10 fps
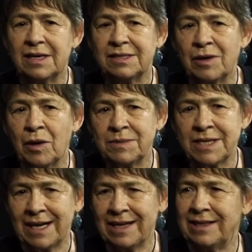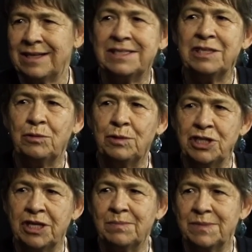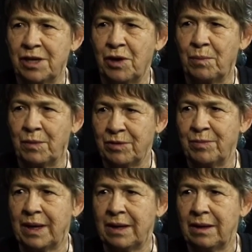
So I'm taking these little gems home with mm-hmm.